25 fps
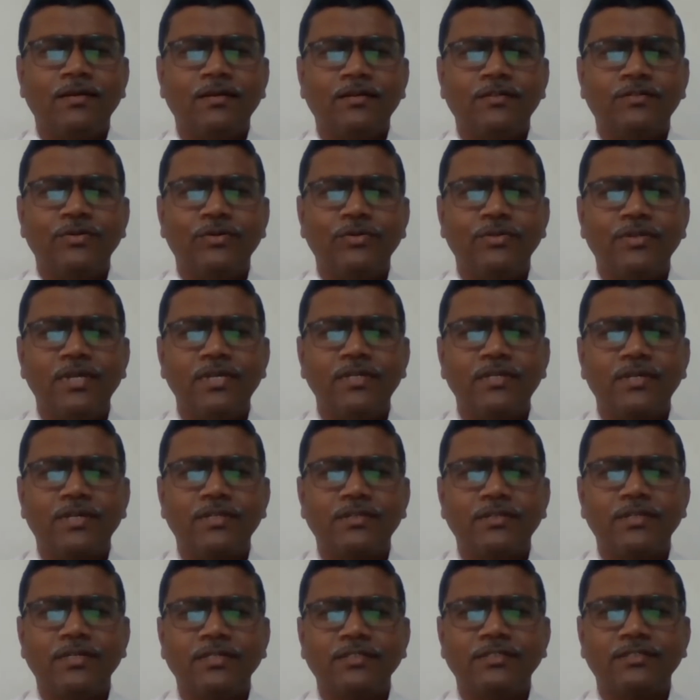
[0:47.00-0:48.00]
So these
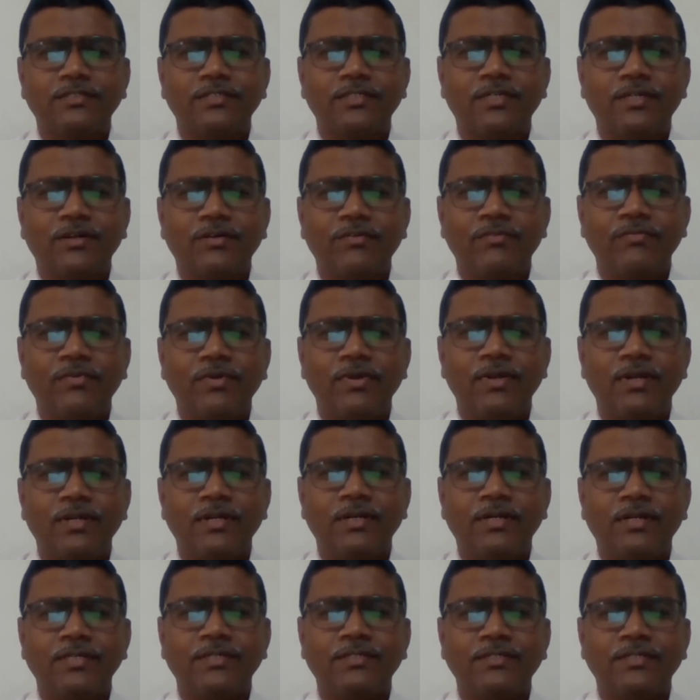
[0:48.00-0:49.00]
are things
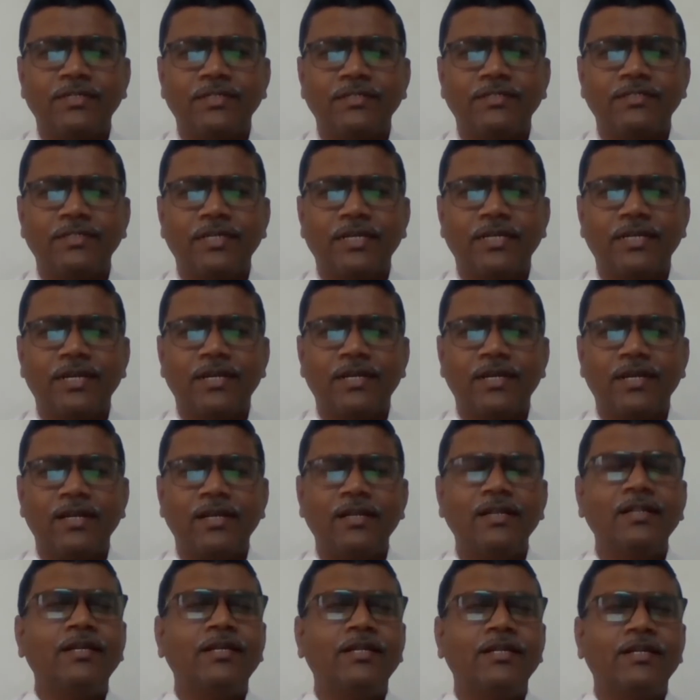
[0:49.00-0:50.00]
we'll discuss in detail
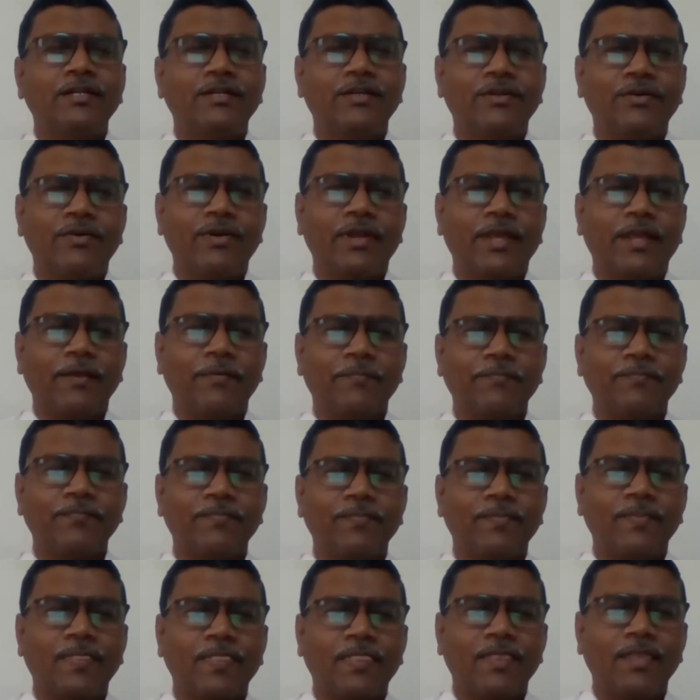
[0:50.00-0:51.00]
today.
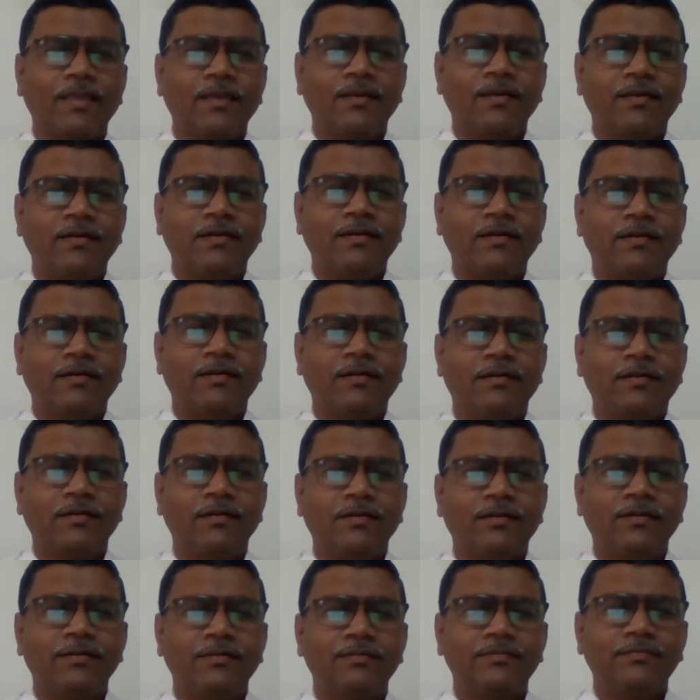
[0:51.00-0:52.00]

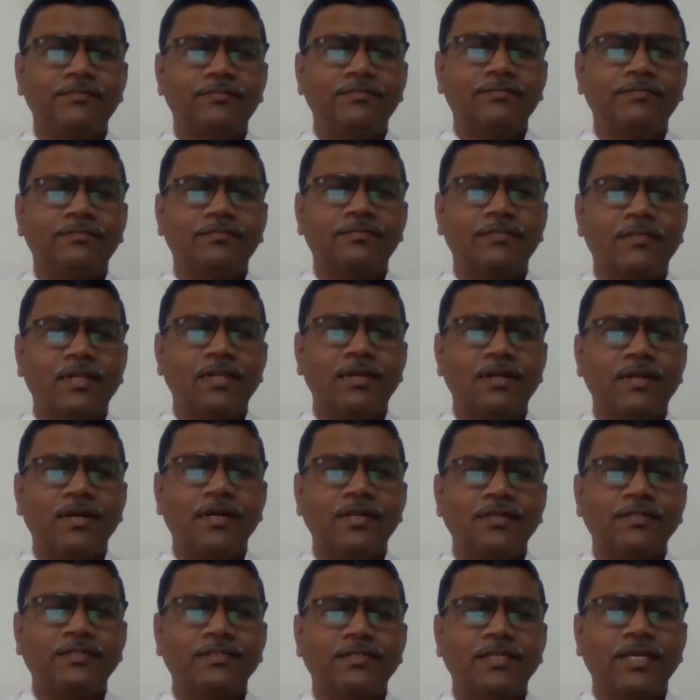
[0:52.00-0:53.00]
Let
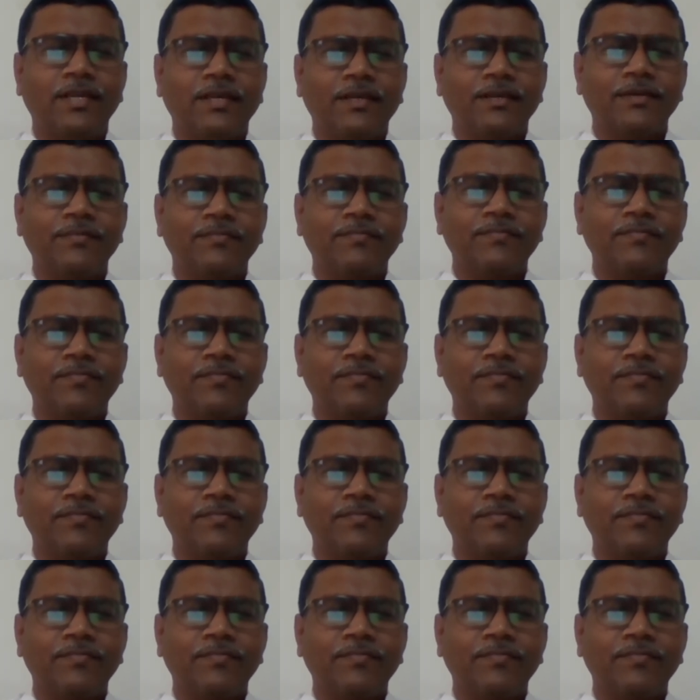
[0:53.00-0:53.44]
us see.